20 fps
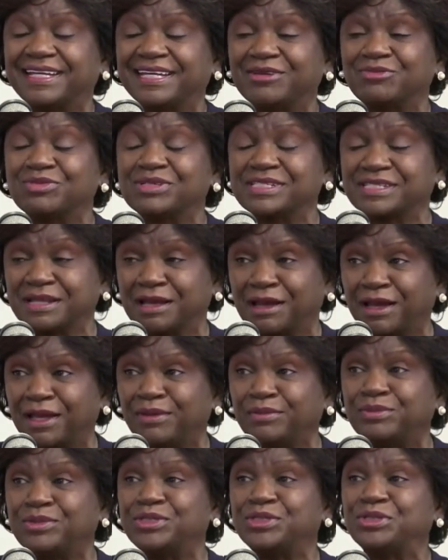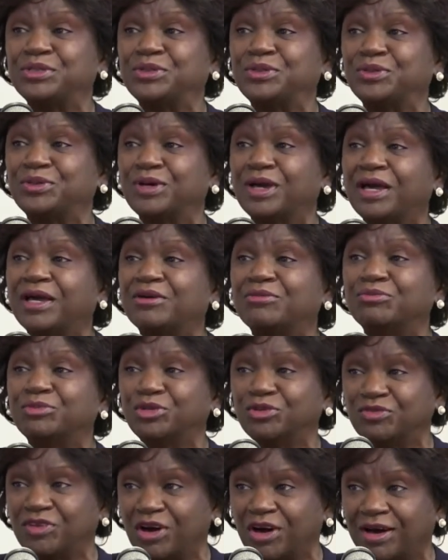it was time to
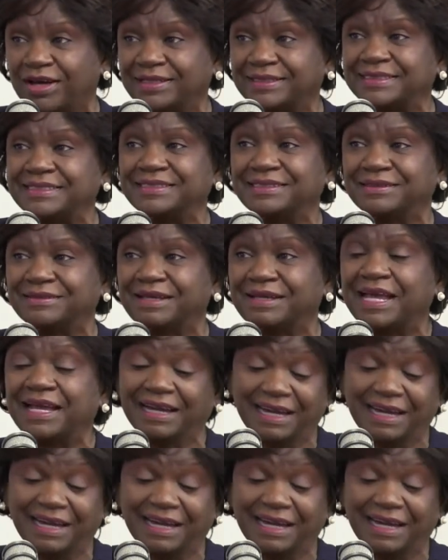move on to.